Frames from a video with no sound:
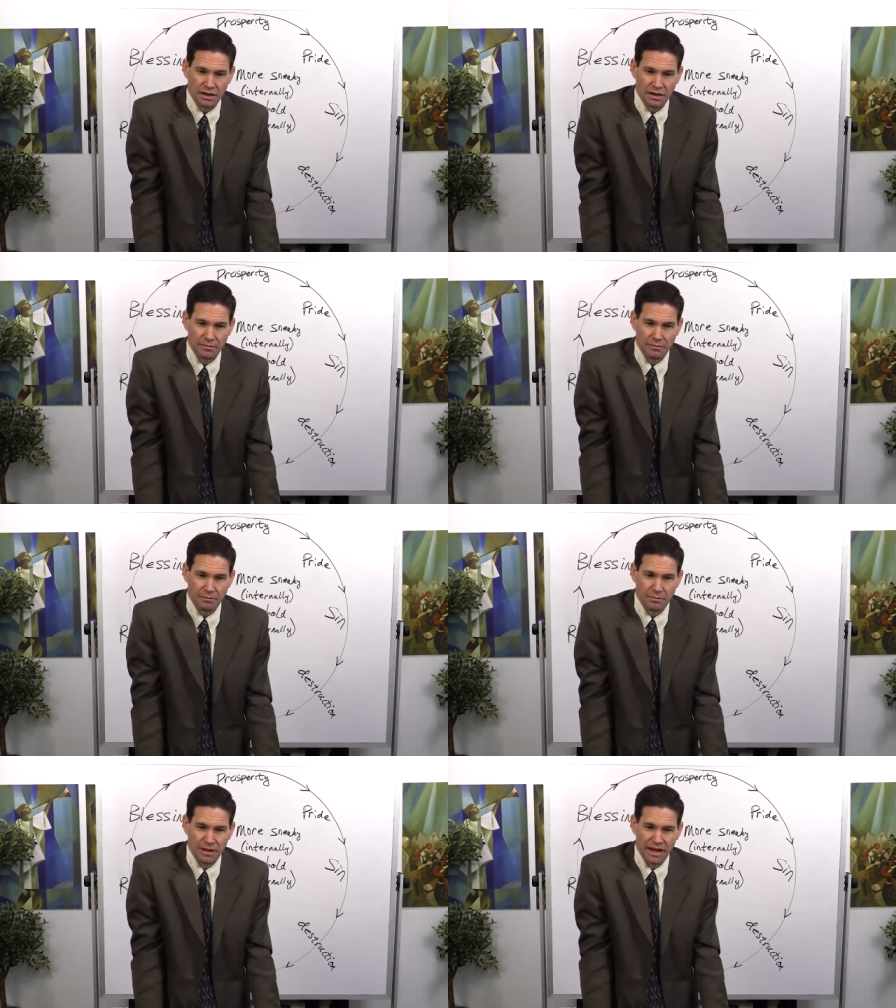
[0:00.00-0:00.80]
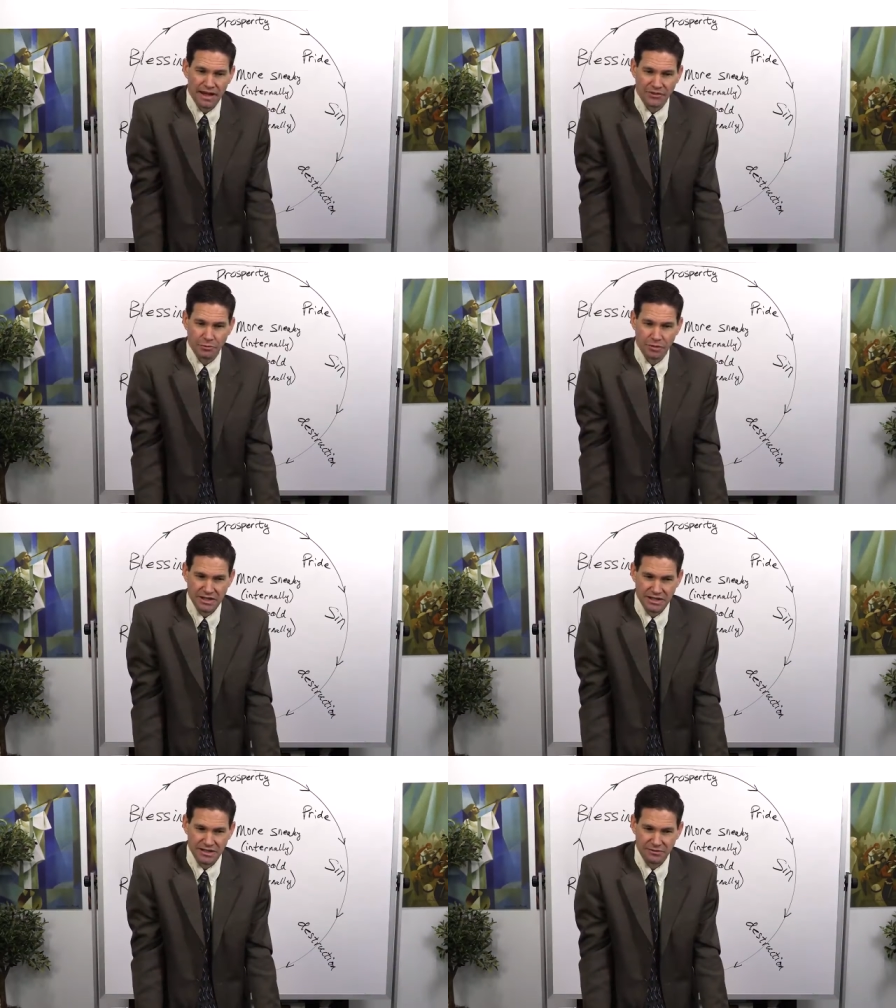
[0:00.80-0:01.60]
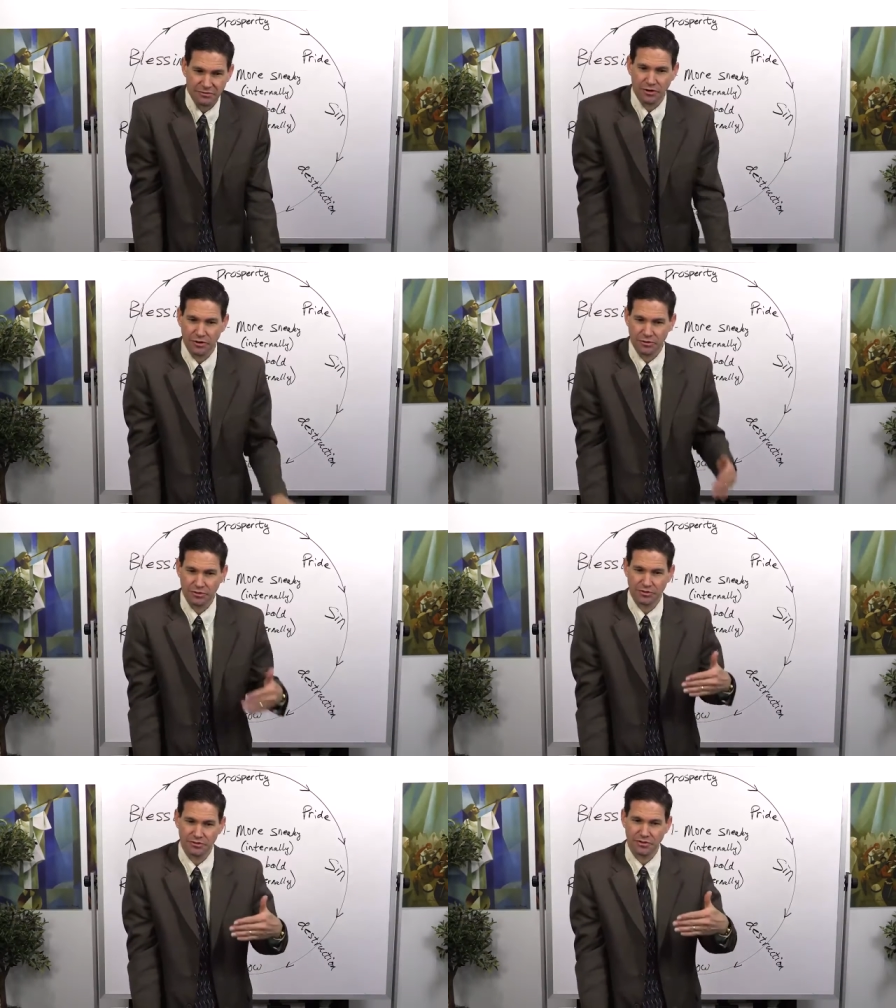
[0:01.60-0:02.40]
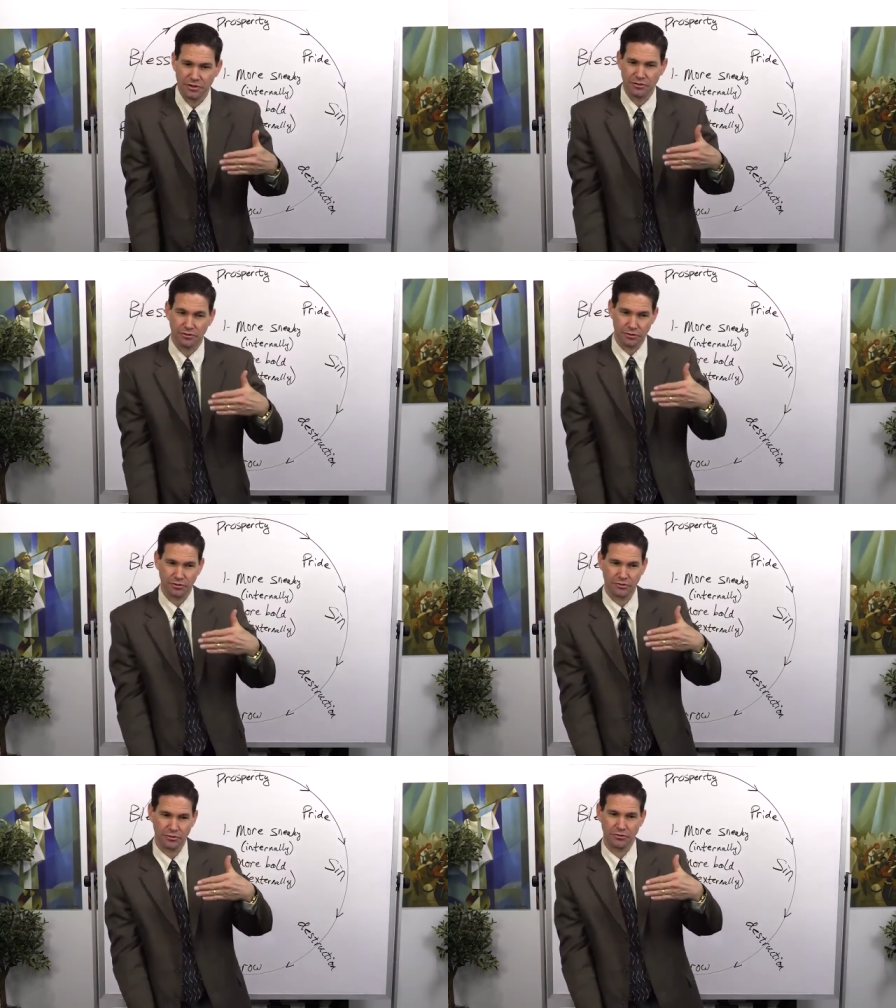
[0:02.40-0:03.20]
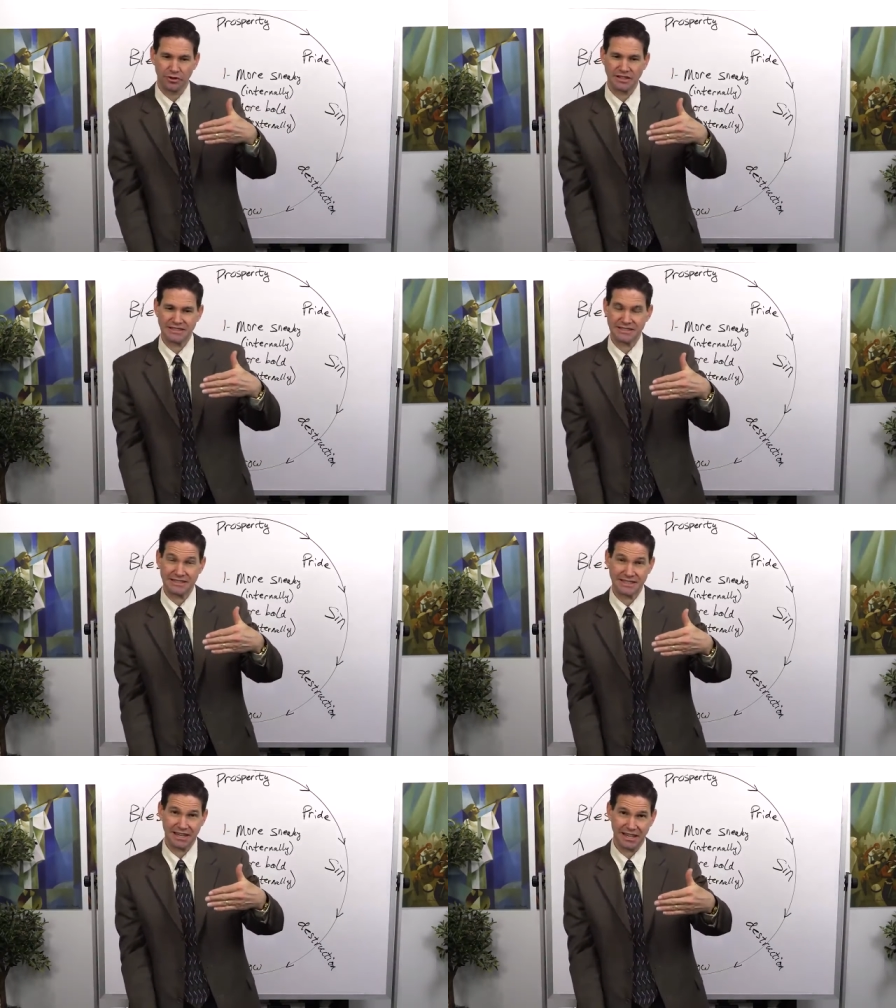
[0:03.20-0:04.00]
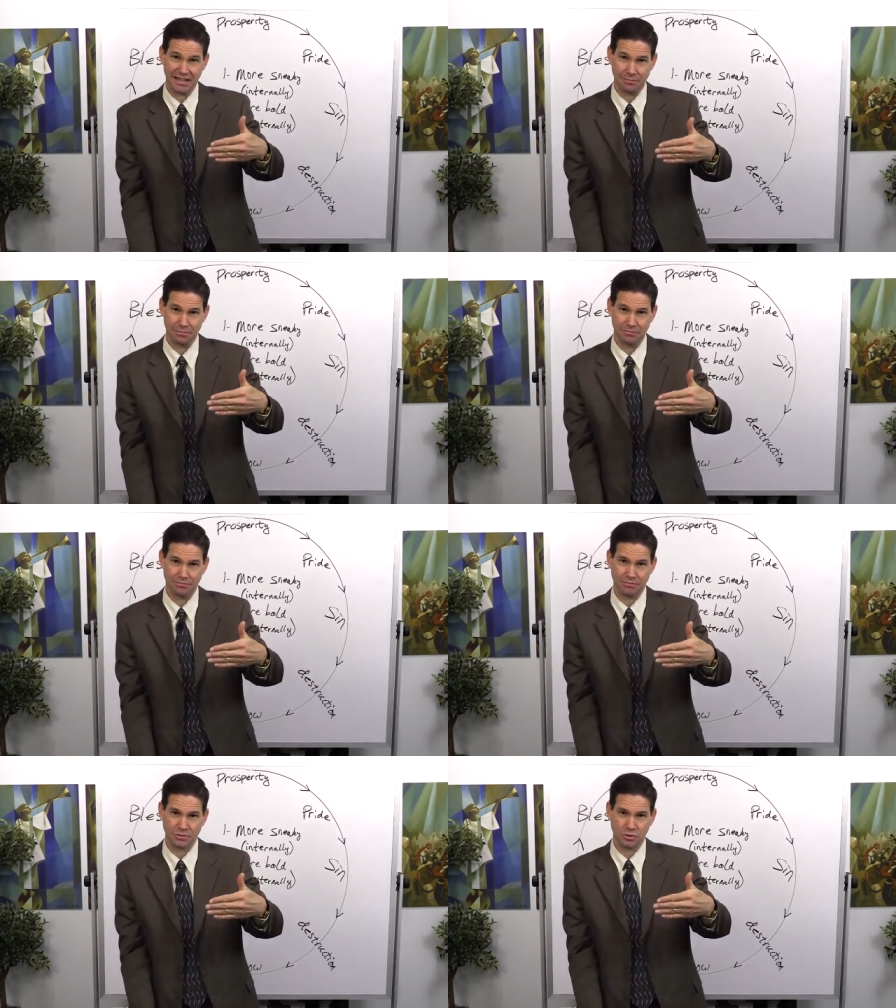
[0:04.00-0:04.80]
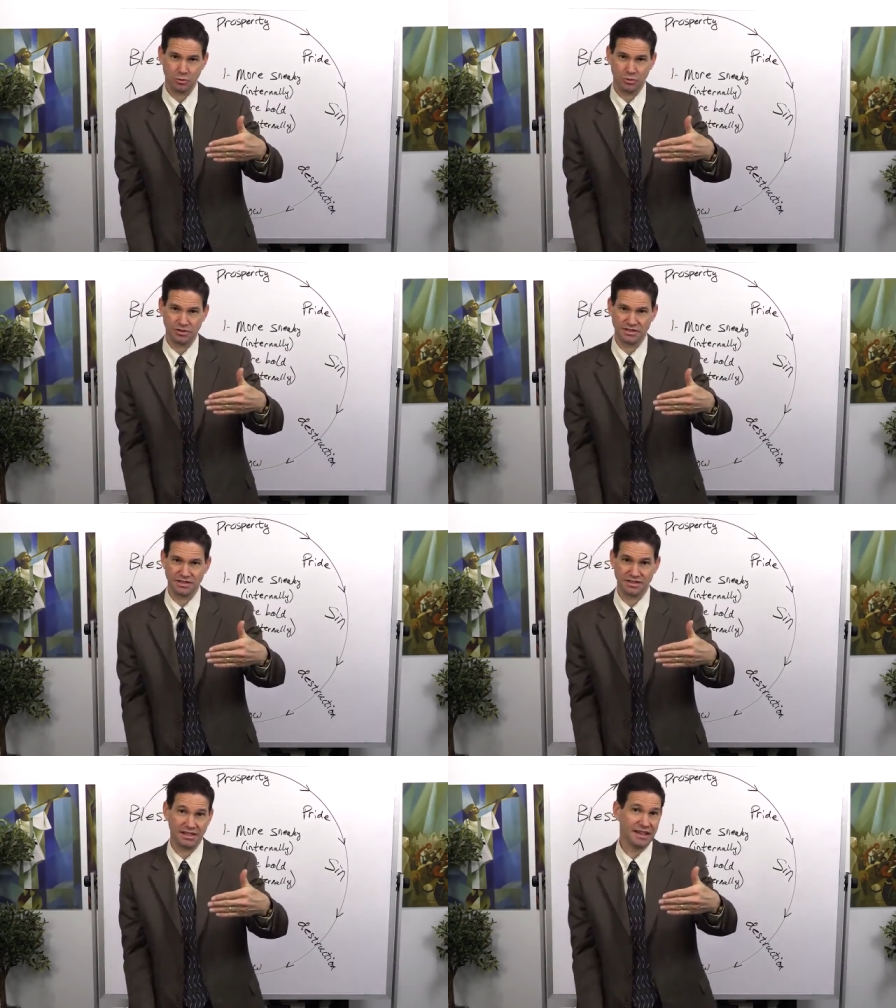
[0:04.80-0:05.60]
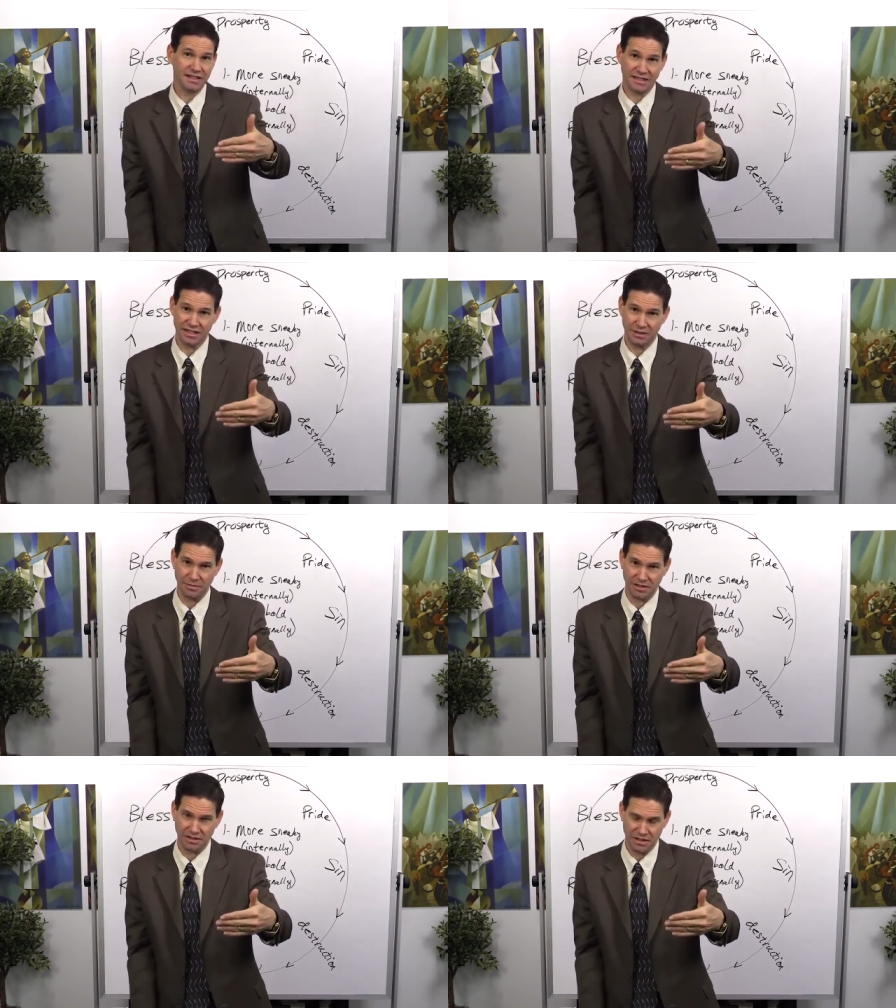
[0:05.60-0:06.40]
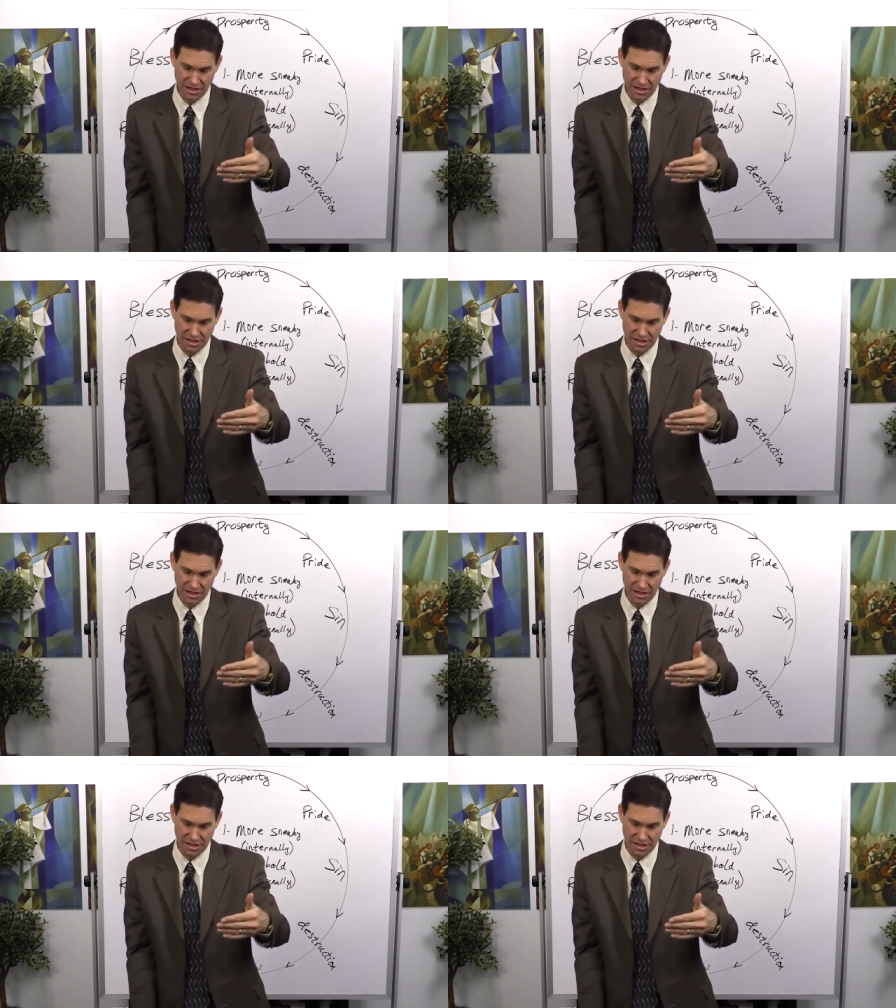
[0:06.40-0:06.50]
Um, as we get farther and, or further and further into time towards the second coming,